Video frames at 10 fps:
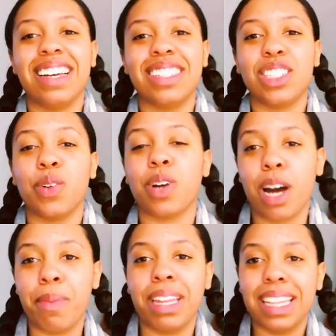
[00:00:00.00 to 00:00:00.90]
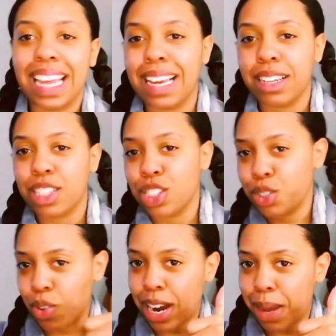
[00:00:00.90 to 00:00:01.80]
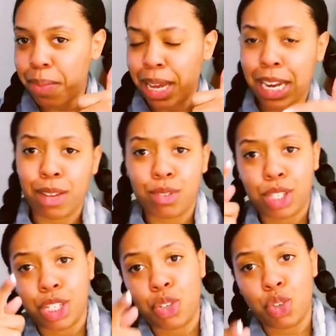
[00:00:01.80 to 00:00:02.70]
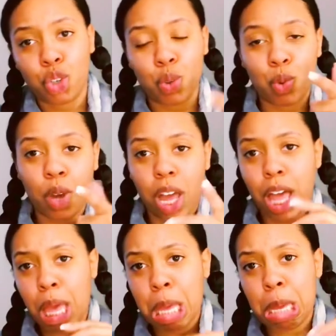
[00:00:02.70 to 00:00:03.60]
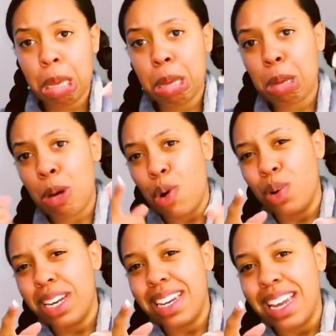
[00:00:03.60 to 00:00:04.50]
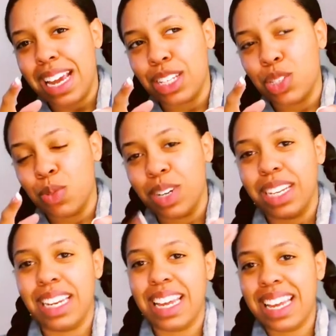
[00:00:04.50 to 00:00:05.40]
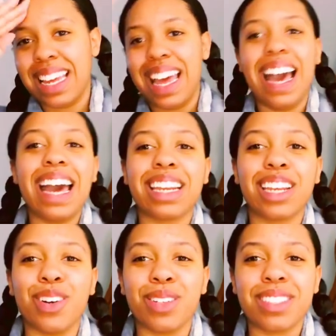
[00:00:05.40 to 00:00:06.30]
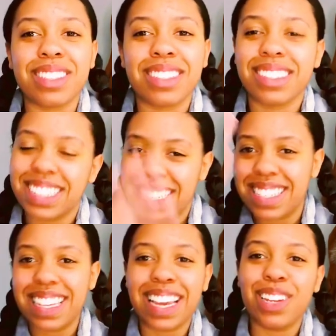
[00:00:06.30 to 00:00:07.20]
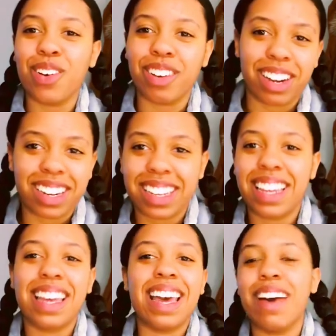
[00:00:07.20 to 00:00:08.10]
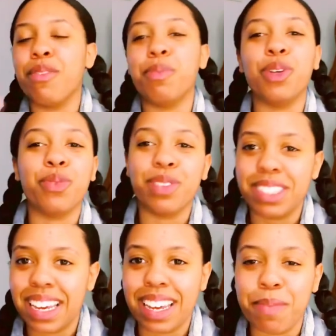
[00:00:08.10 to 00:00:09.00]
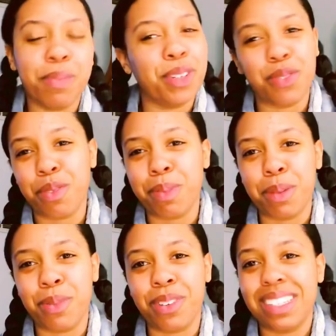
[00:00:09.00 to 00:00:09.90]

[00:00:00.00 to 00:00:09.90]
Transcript: So comment, like, subscribe, and I'll see you on the next one. Adios. Sayonara. Have a beautiful day, beautiful people.